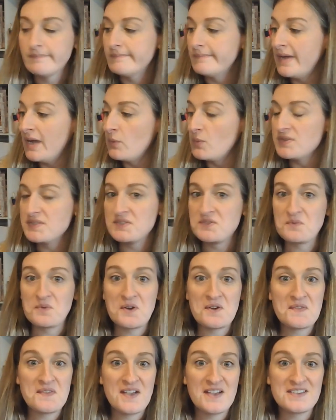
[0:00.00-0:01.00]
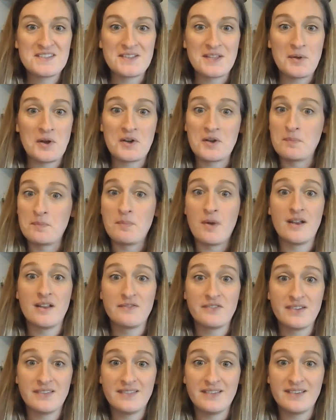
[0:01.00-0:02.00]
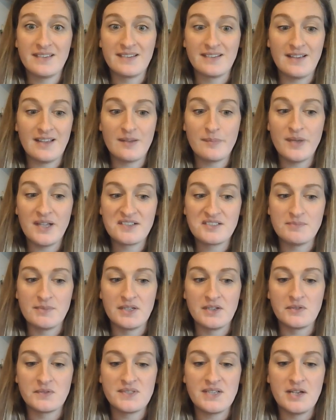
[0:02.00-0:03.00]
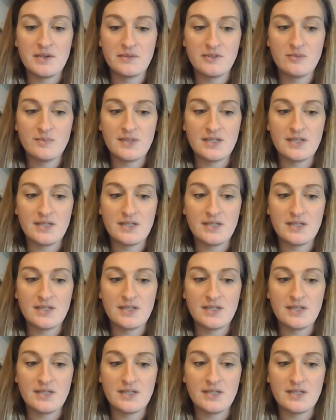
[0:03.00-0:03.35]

wasn't aware of that till I already bought everything and got it back to my hotel room.